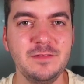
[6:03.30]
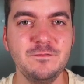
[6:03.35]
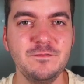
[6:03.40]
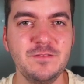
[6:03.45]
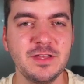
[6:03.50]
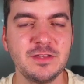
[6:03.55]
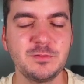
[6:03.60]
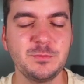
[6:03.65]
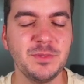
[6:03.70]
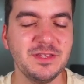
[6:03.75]

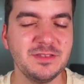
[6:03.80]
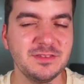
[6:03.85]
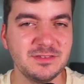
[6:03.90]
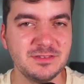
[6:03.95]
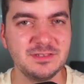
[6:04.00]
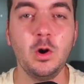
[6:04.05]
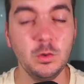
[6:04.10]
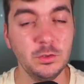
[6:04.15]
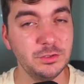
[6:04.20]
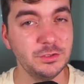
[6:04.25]

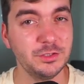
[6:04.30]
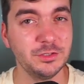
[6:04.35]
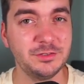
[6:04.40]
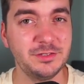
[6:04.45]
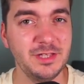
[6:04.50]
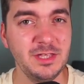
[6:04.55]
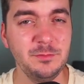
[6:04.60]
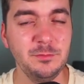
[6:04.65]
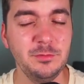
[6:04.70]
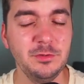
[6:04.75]
investments on the
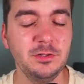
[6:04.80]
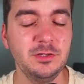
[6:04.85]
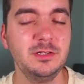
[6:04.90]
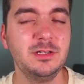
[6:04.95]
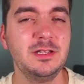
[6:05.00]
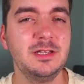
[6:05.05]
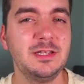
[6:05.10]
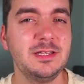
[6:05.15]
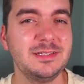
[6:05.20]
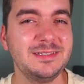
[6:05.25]
table,
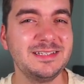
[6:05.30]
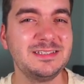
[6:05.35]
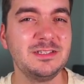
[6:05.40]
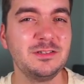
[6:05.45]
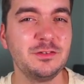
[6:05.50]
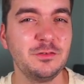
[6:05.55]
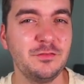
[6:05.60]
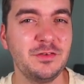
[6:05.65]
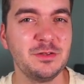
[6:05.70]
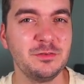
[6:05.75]
that
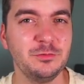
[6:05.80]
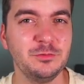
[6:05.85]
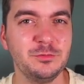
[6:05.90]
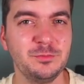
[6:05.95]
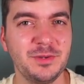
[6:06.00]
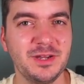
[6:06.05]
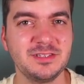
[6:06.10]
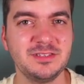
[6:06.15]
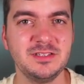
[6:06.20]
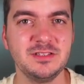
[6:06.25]
is a very good
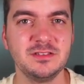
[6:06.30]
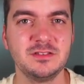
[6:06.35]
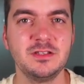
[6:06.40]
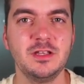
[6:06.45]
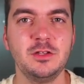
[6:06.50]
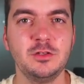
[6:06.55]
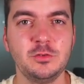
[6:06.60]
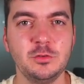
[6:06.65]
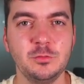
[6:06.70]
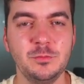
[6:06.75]
practice
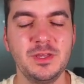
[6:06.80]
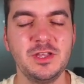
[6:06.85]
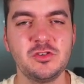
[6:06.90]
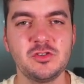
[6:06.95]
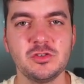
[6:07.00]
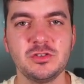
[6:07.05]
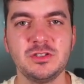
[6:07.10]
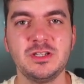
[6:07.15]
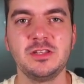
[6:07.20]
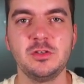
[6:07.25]
to make
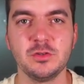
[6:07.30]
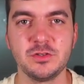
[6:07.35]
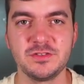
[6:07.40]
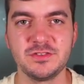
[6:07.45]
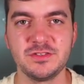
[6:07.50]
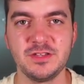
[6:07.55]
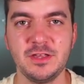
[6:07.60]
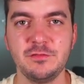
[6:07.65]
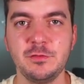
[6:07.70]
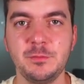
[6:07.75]
sure that you're
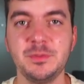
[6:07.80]
safe.